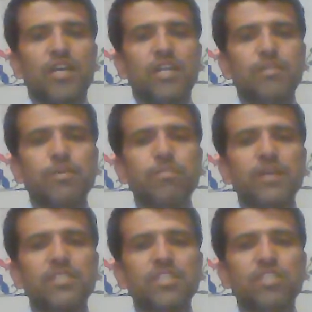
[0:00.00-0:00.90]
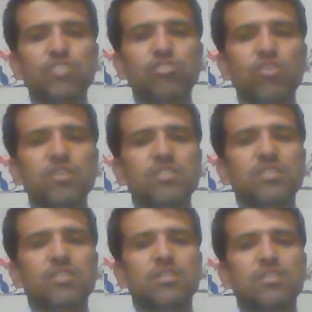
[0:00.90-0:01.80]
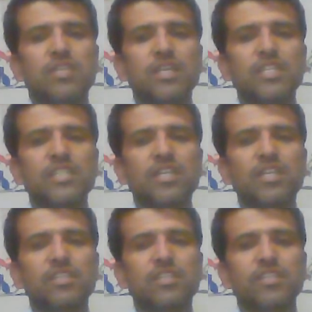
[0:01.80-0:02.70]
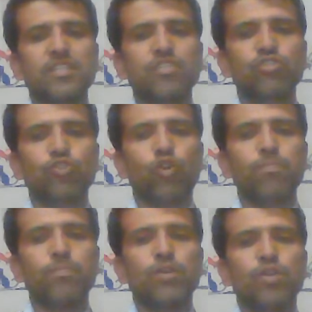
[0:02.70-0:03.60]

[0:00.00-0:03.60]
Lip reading: Remember, it is not the reader's job